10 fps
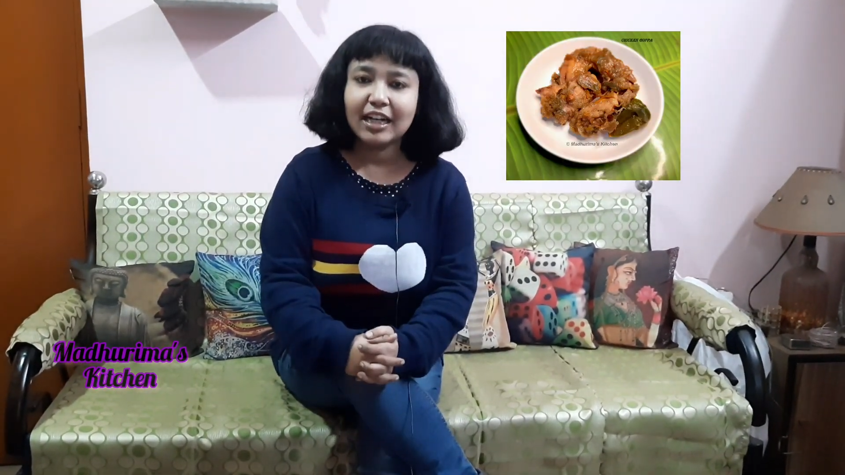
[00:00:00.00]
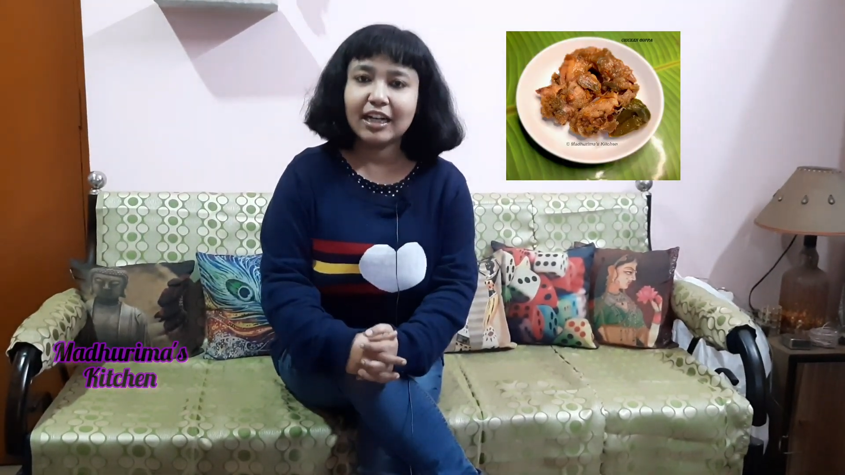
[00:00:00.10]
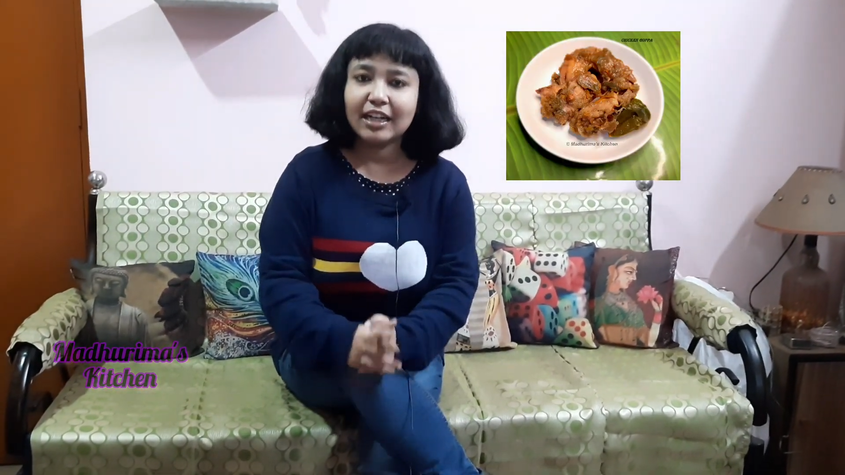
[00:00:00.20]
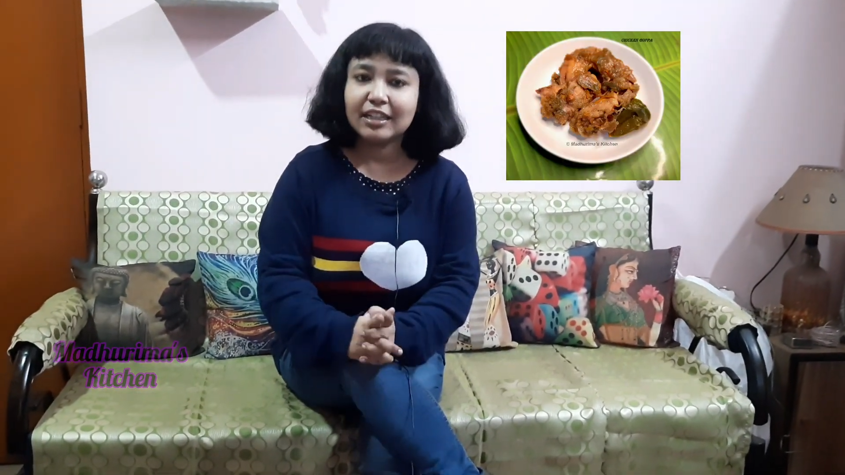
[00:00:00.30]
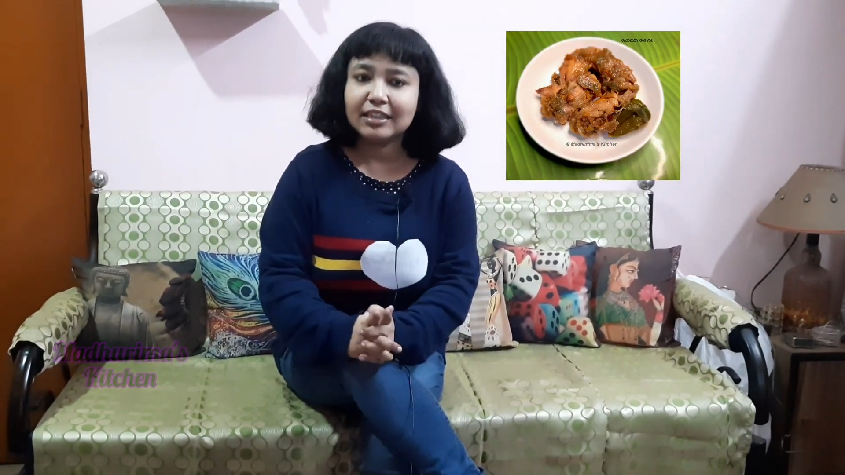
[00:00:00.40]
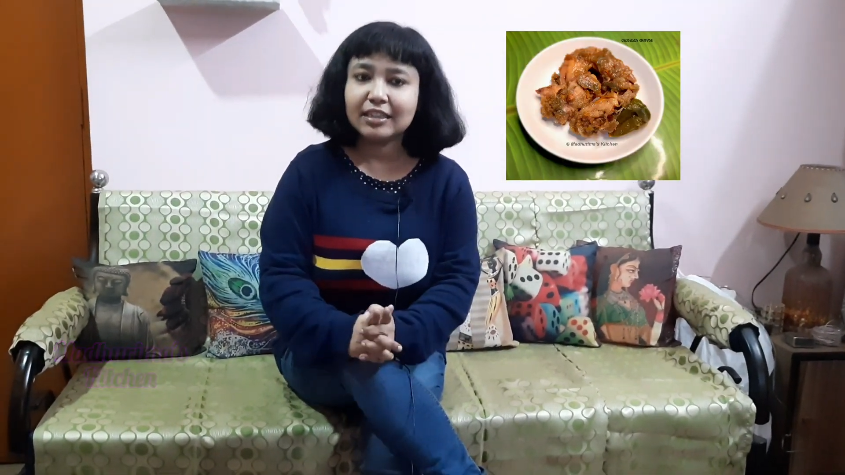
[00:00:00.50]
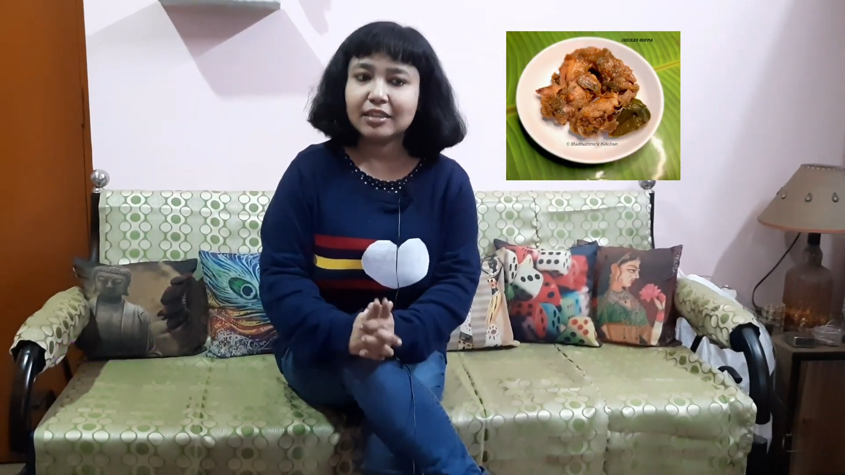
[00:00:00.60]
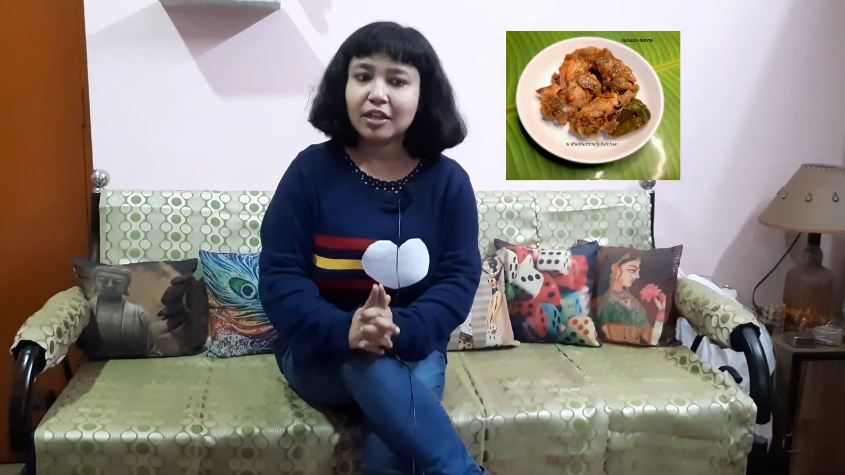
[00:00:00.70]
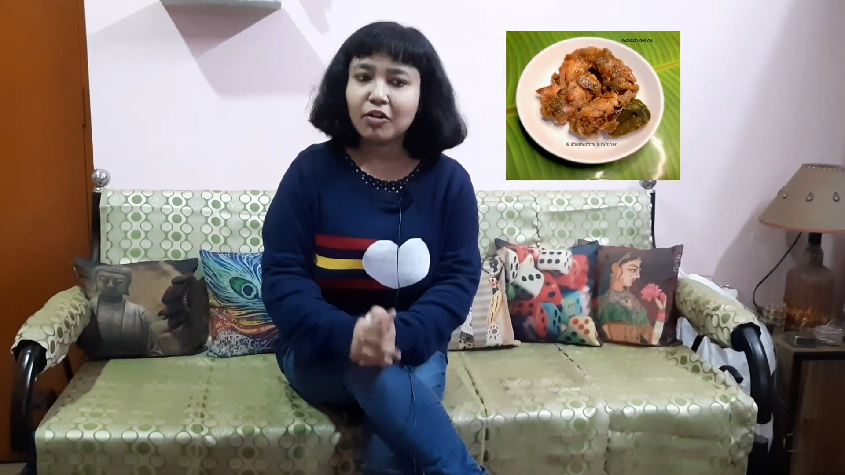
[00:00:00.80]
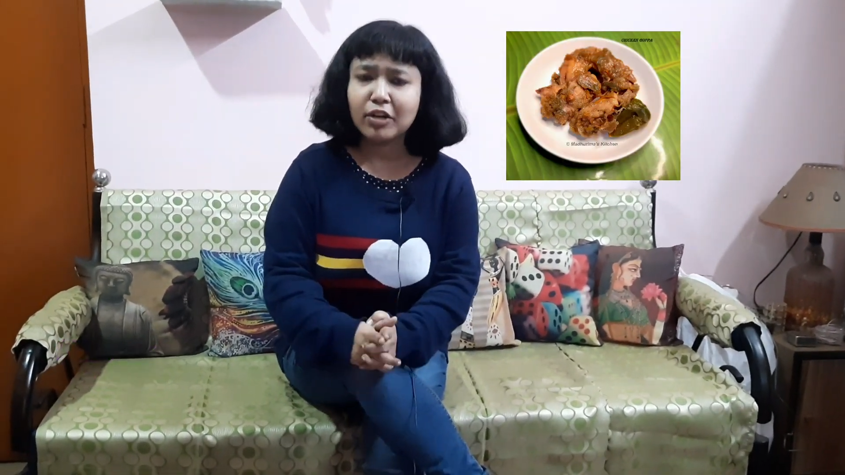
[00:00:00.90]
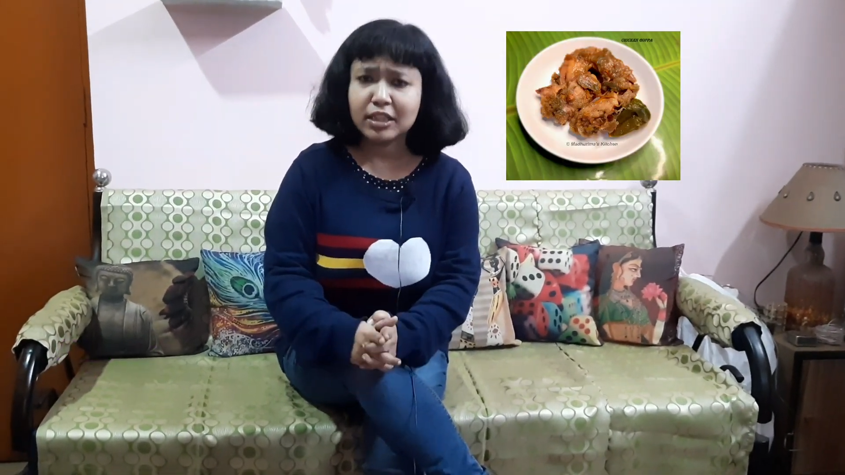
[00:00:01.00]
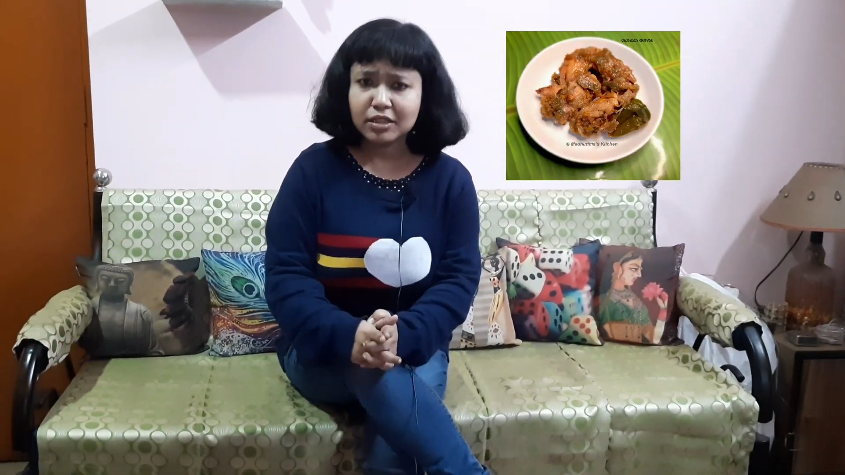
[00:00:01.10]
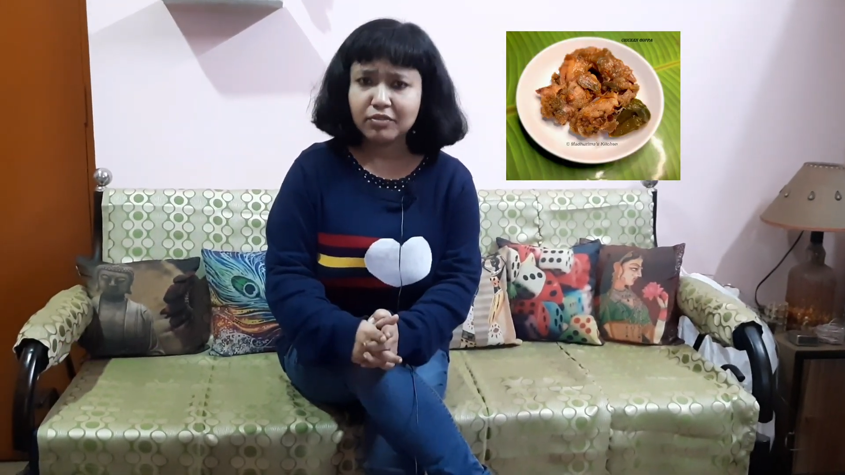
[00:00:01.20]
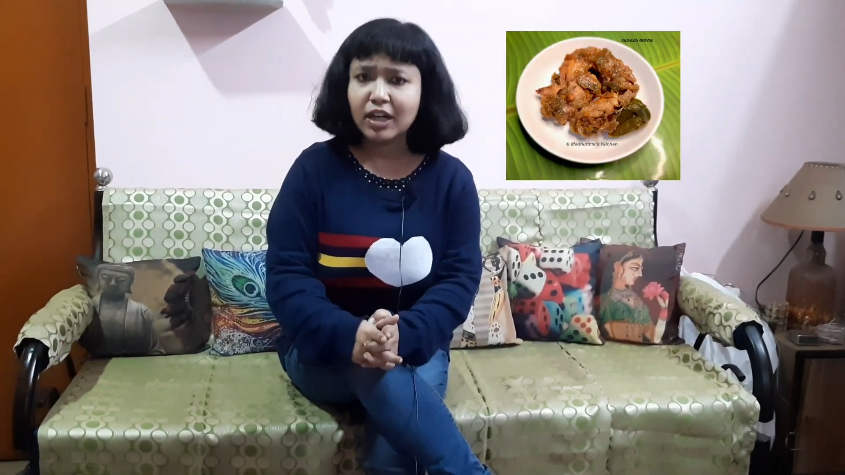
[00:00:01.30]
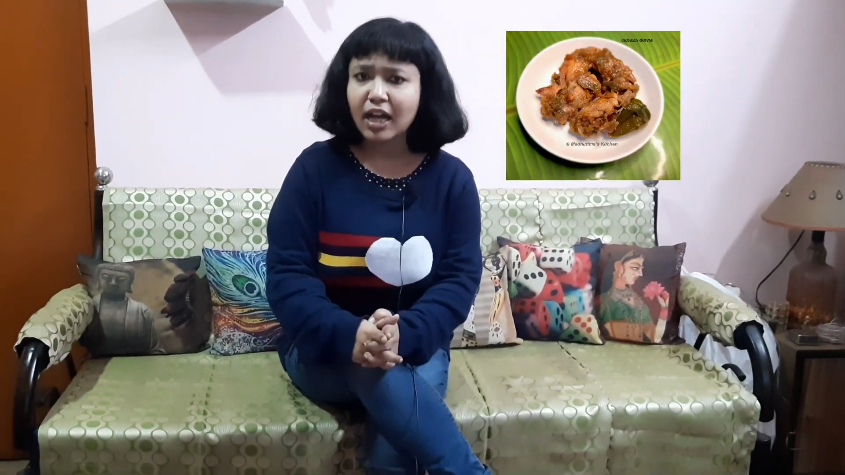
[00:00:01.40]
The
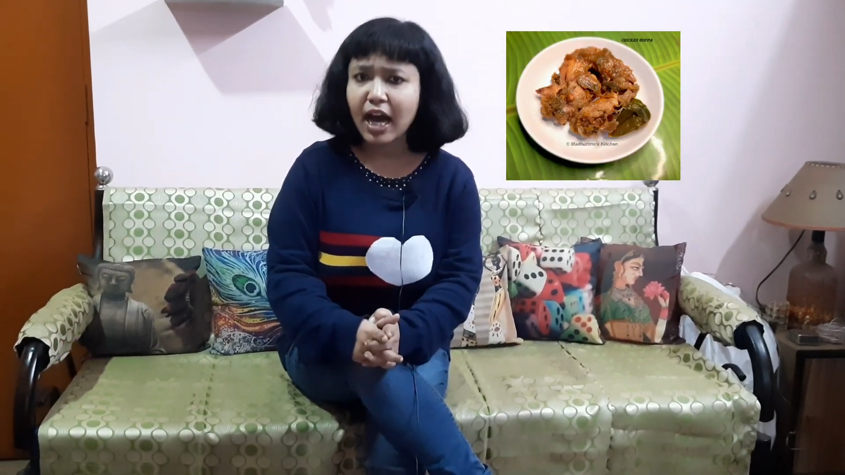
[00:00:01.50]
origin what